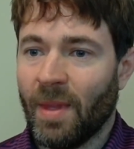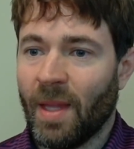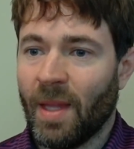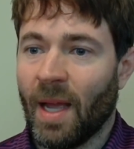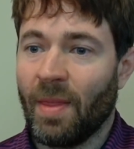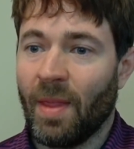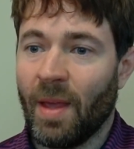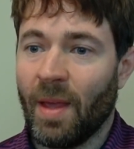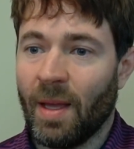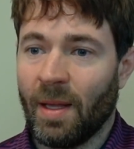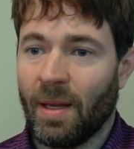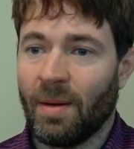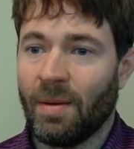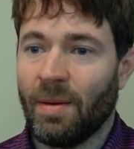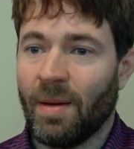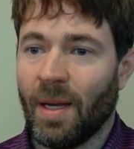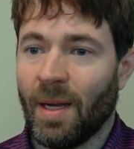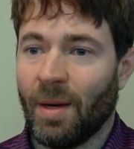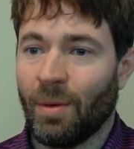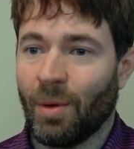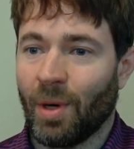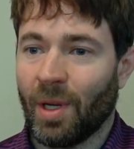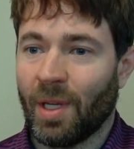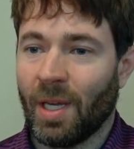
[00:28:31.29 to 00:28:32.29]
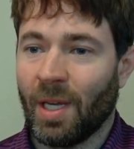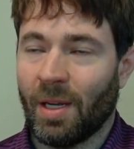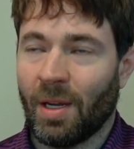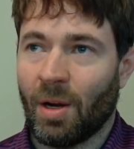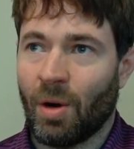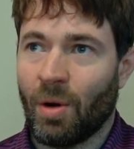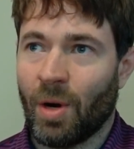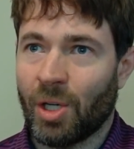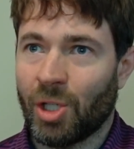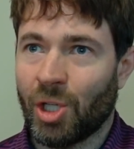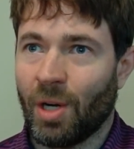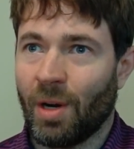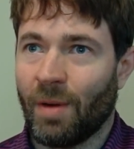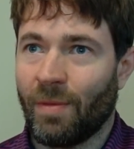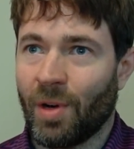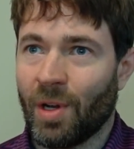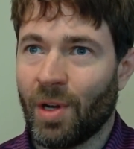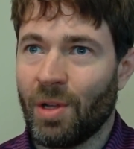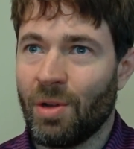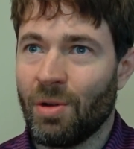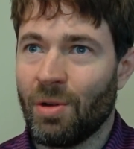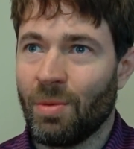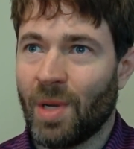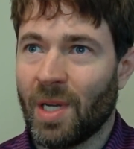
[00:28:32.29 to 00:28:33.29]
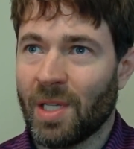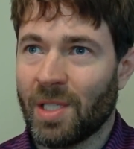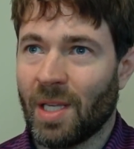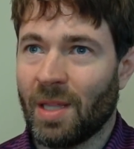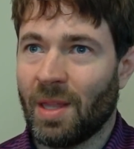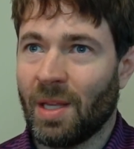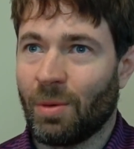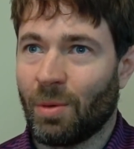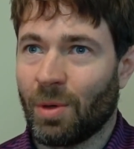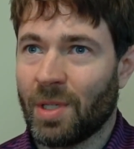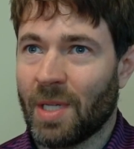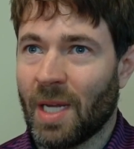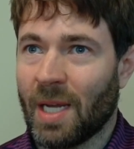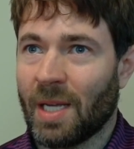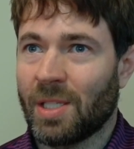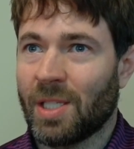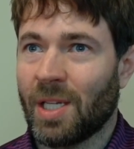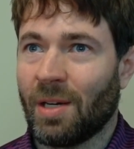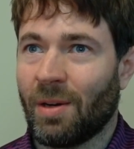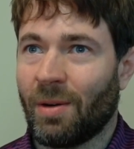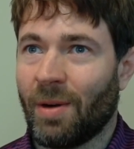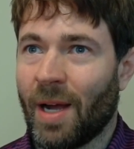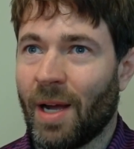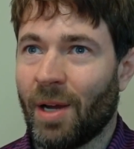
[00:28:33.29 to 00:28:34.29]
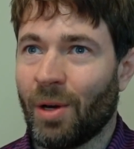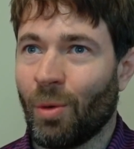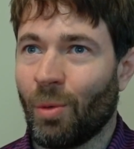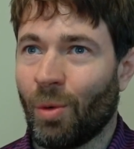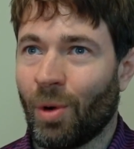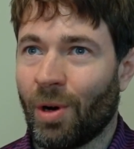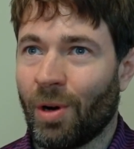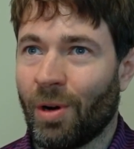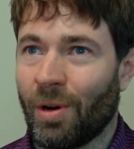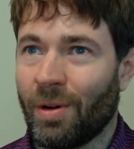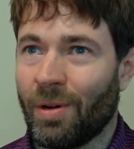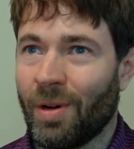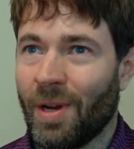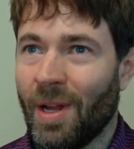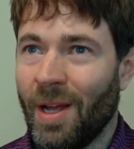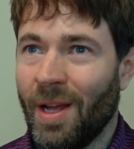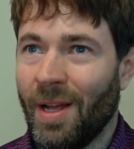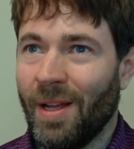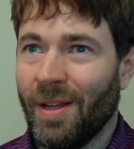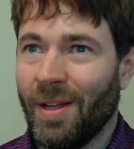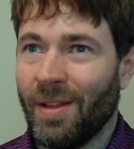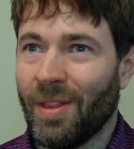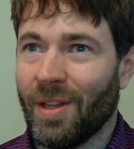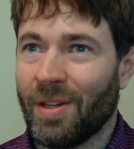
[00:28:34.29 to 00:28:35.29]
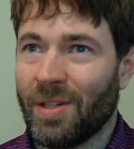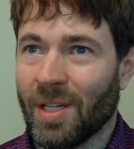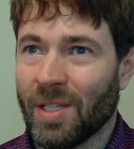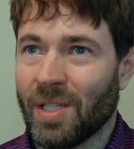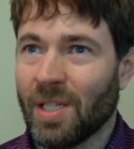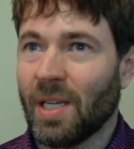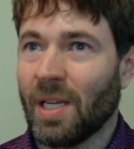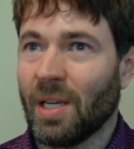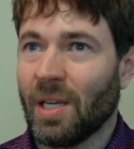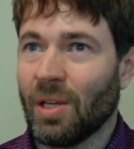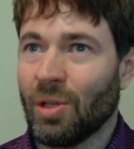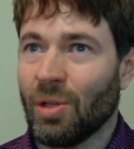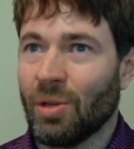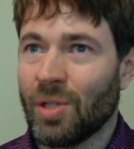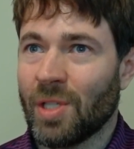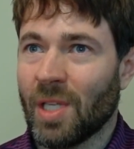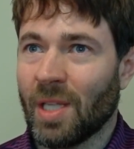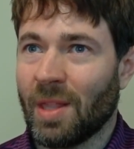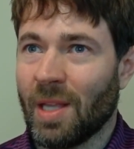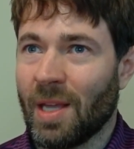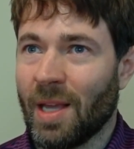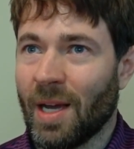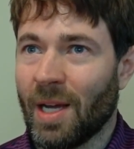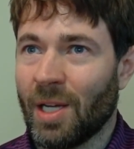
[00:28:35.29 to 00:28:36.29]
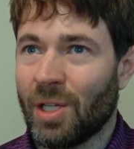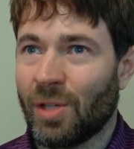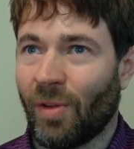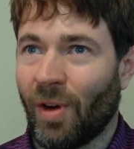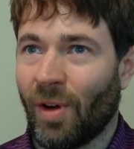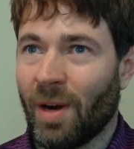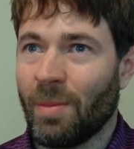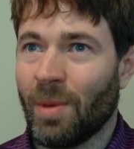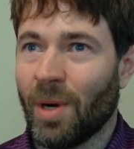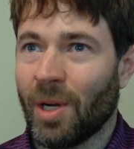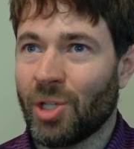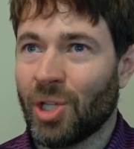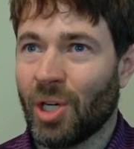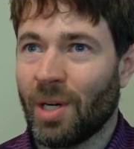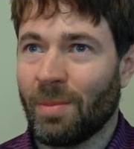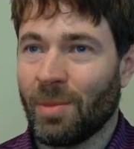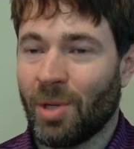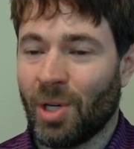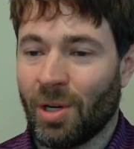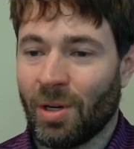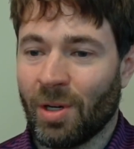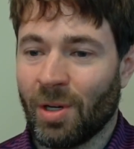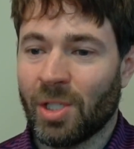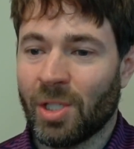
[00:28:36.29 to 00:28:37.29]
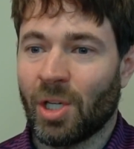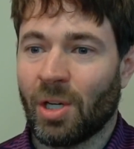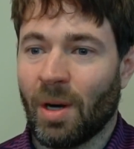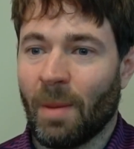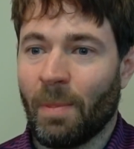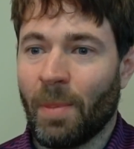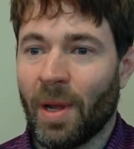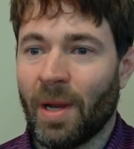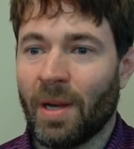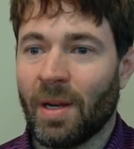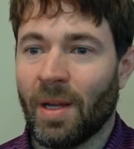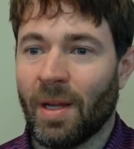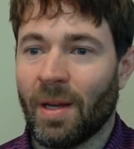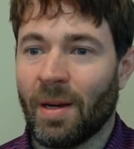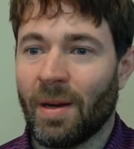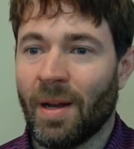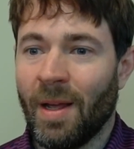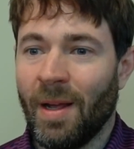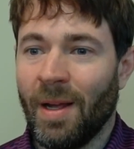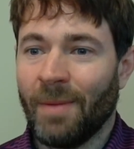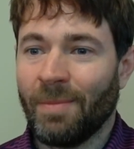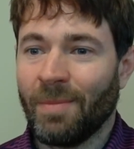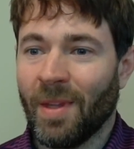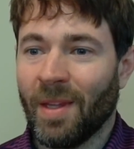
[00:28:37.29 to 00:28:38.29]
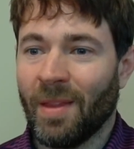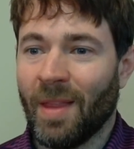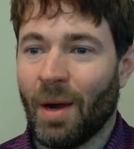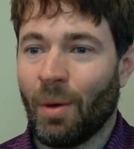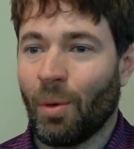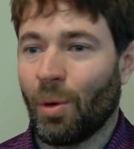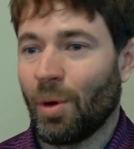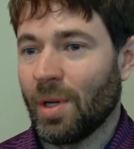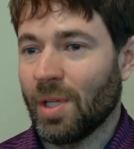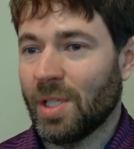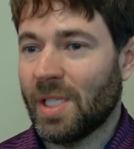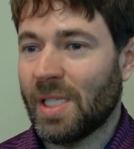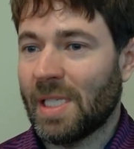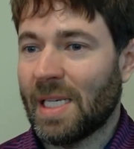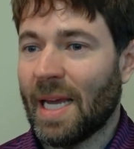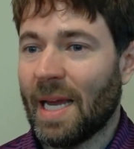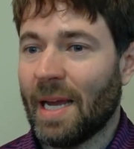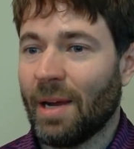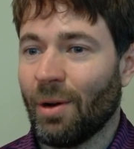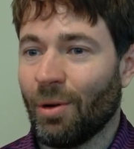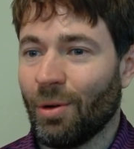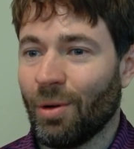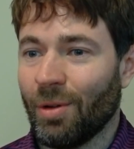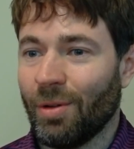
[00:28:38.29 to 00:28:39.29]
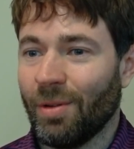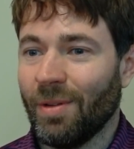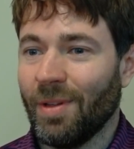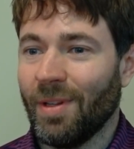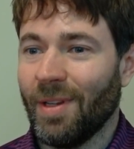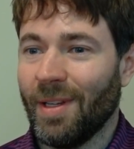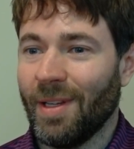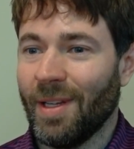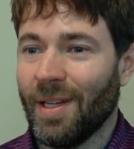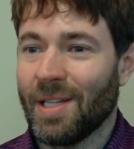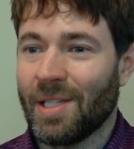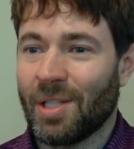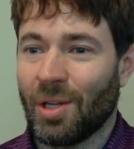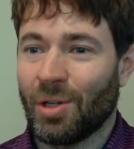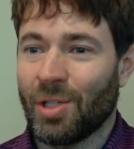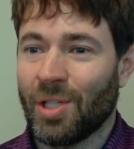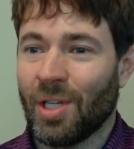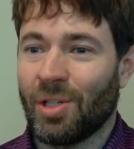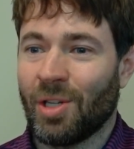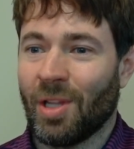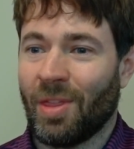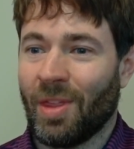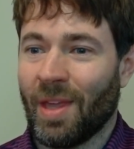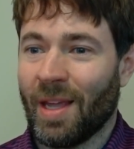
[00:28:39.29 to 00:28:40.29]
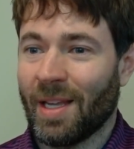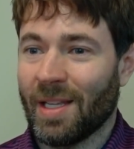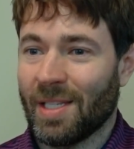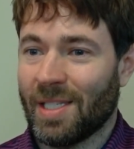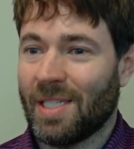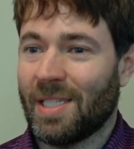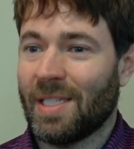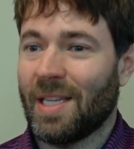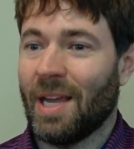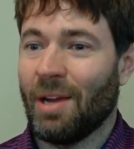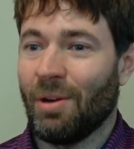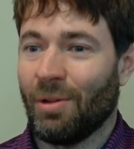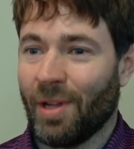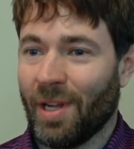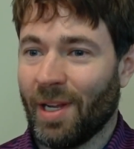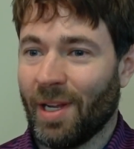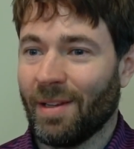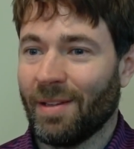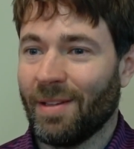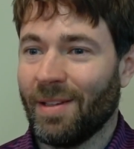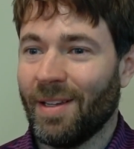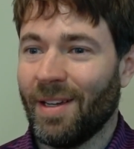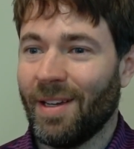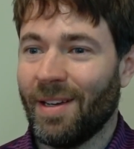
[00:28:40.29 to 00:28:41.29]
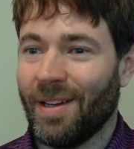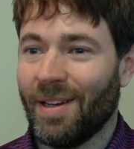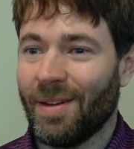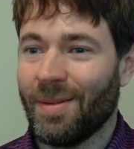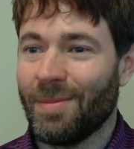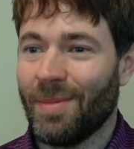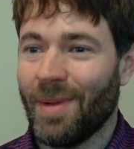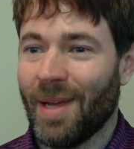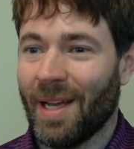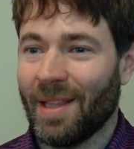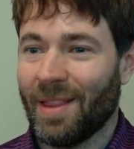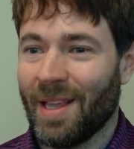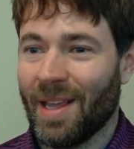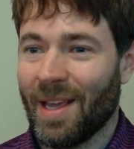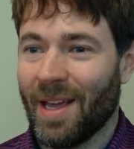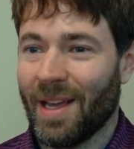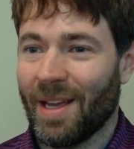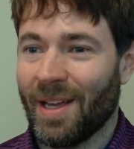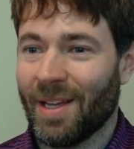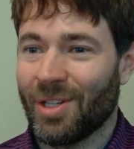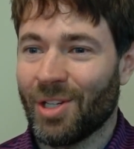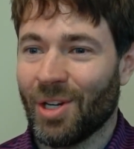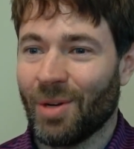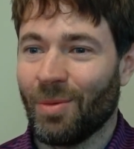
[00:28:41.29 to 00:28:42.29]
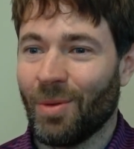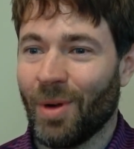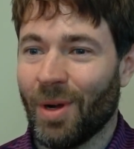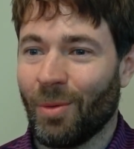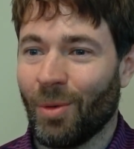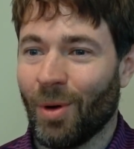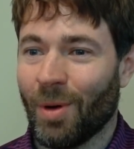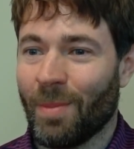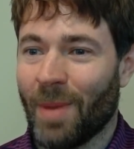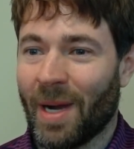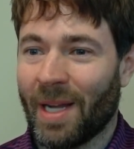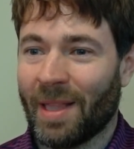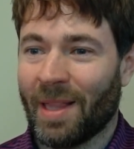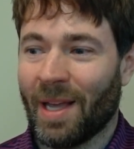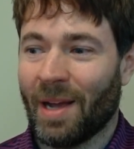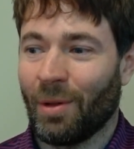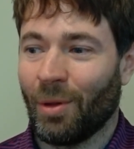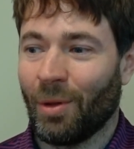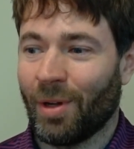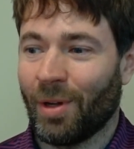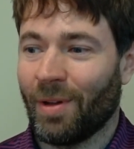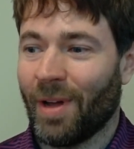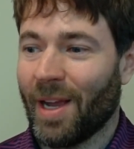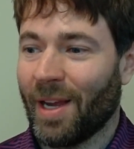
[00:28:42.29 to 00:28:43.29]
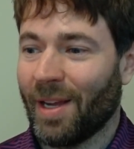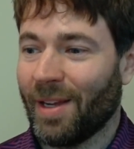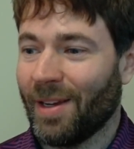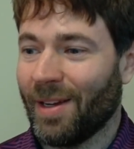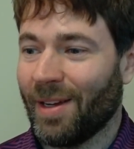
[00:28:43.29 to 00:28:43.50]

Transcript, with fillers: And then I want to kick a question over to you because I think we're dancing around a word that doesn't get used at the edge very much. And I'm curious your opinion. That word is scale. Is there such a thing as scaling um, at the edge? And, and, what might that look like?